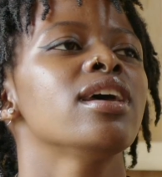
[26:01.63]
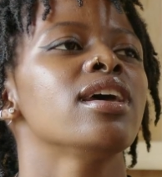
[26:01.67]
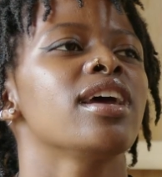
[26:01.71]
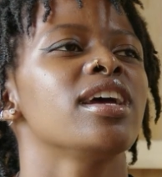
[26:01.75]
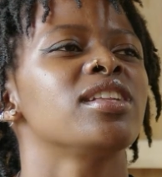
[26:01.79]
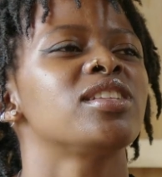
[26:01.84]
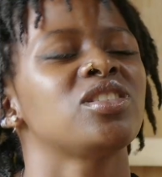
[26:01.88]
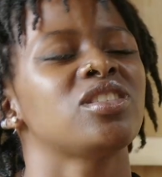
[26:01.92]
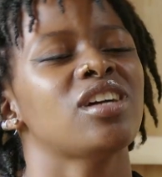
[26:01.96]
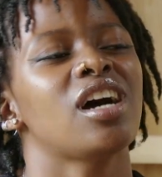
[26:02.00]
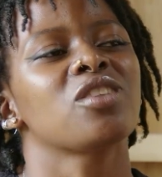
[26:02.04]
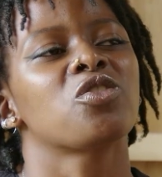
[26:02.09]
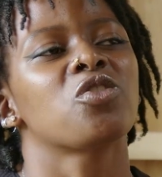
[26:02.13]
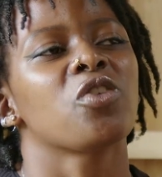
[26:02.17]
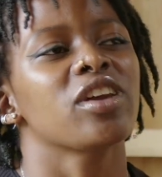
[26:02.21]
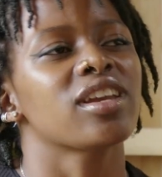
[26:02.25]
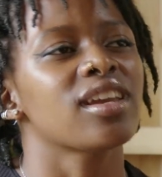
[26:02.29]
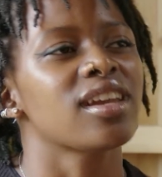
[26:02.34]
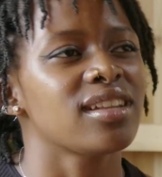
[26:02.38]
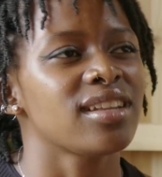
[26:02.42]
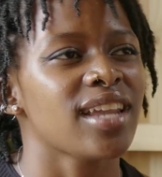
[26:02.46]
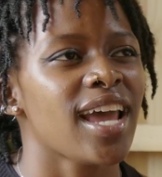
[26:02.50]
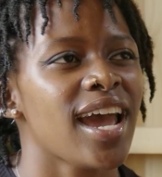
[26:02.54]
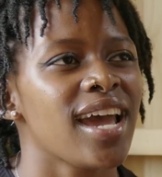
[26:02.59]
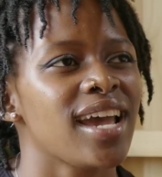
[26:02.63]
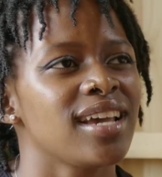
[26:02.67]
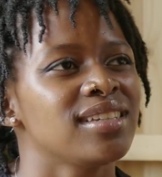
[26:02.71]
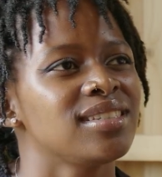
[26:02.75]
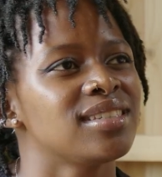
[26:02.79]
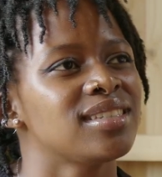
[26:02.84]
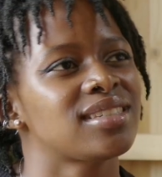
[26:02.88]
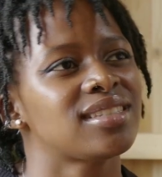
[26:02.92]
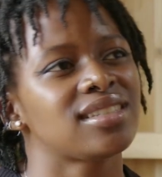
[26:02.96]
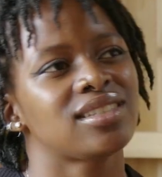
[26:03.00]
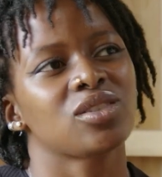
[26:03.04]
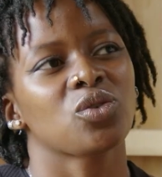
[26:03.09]
it's not
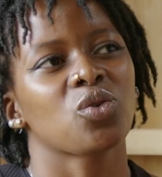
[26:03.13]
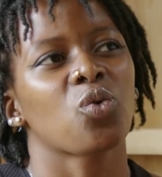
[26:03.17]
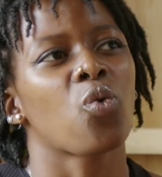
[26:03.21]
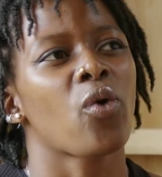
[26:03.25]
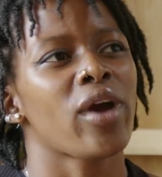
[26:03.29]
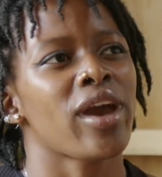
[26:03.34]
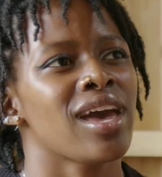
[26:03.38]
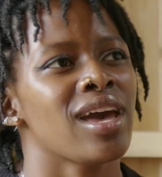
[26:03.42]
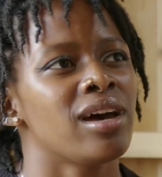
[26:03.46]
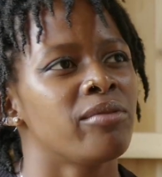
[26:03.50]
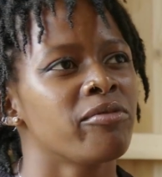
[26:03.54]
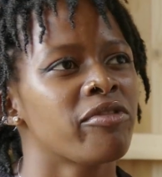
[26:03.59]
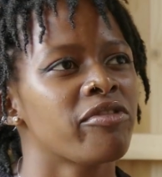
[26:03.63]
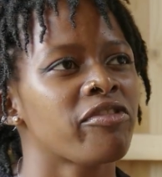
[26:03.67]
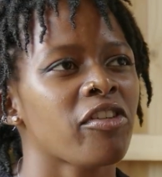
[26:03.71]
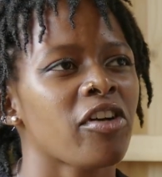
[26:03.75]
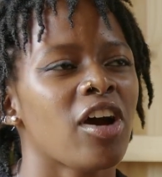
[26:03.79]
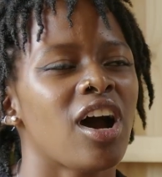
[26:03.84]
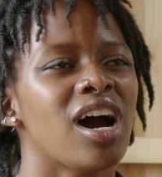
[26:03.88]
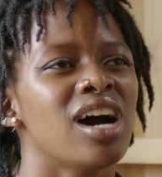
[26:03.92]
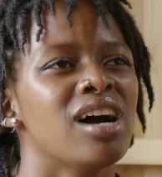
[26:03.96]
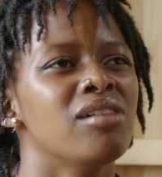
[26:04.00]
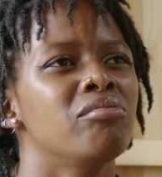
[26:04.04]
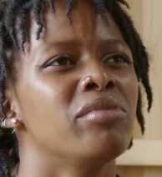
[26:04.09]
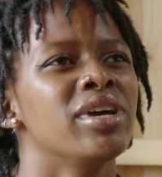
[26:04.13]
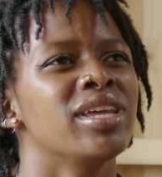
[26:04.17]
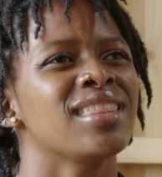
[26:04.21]
recognized where I'm from.